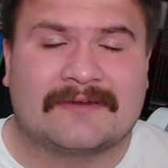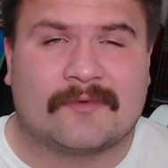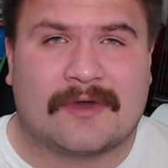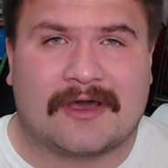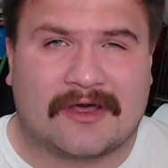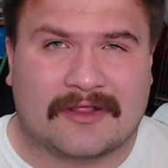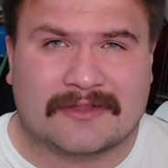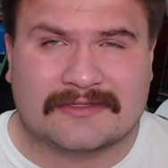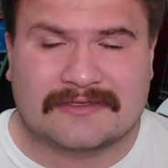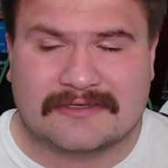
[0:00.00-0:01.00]

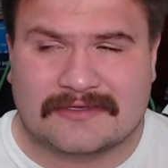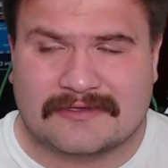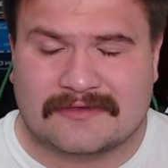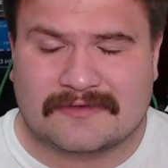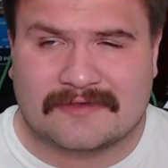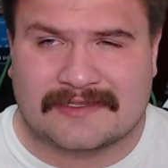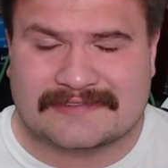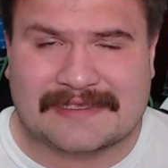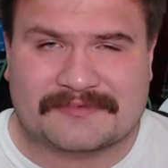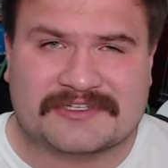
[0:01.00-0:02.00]
while
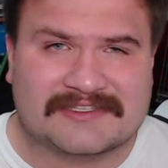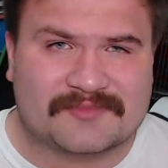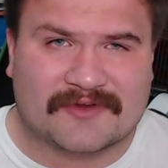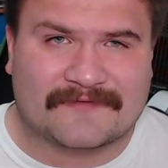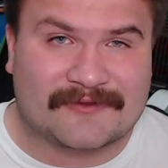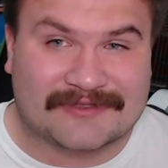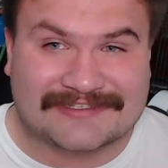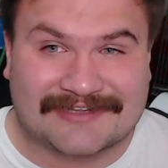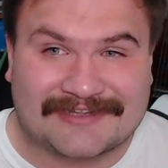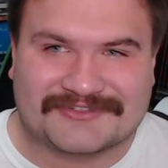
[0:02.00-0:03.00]
Inception's more
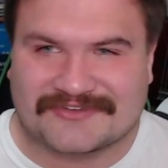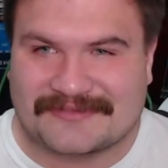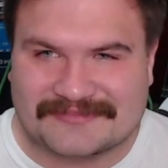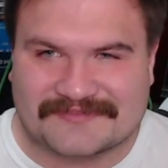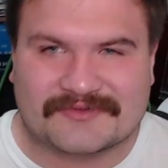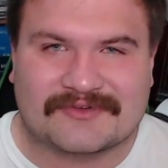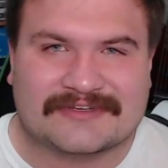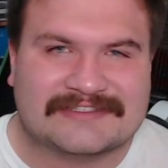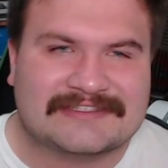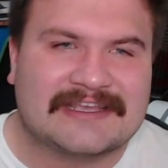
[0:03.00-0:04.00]
focused on dreams, of course.